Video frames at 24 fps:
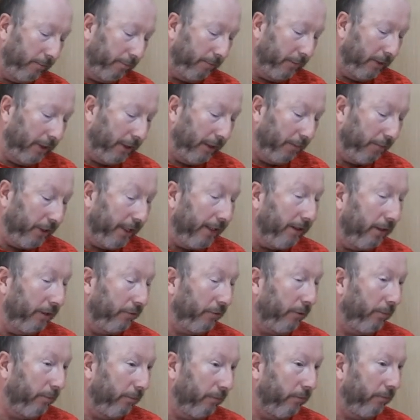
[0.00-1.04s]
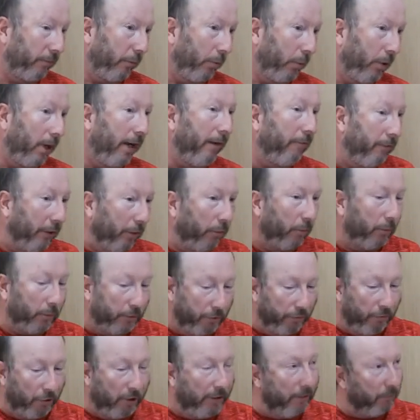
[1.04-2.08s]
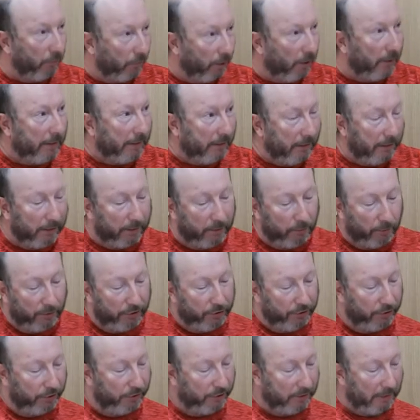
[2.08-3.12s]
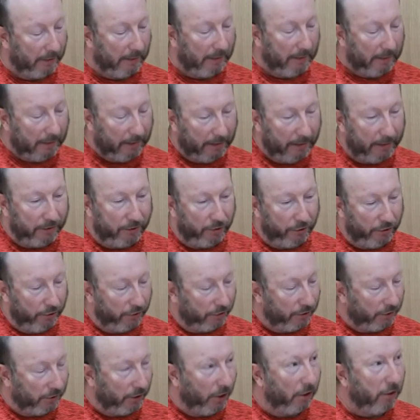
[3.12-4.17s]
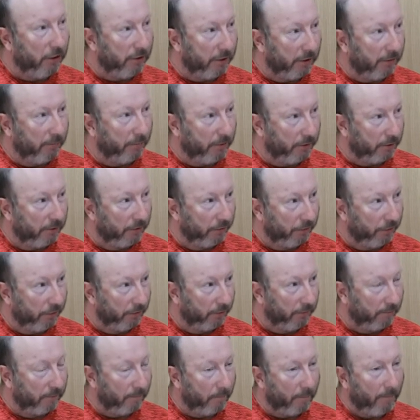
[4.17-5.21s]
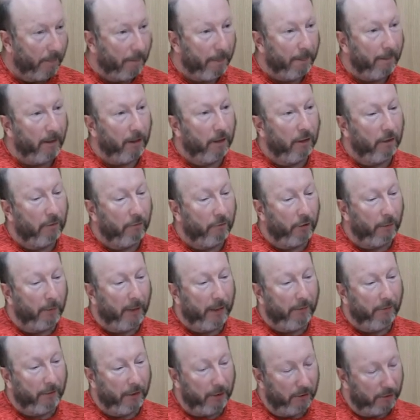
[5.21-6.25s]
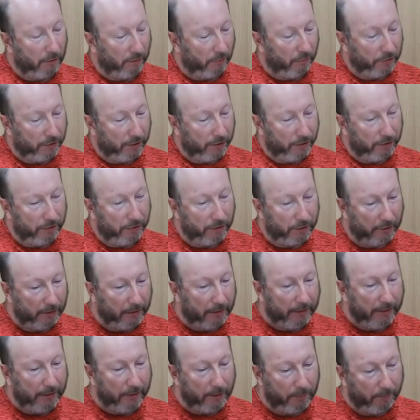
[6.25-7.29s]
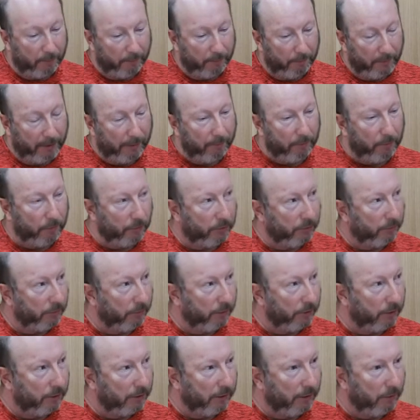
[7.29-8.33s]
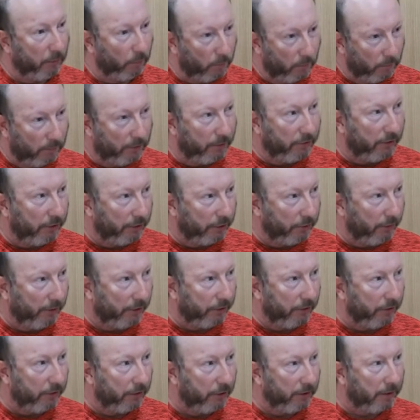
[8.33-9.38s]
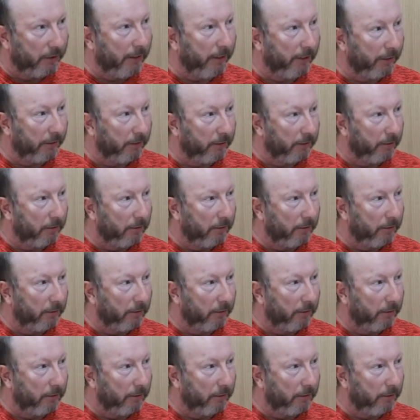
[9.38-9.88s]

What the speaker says: I'm saying this from what I felt was right and what I did, which is, it's a good starting position from having a conversation that leads people to understand the situation today,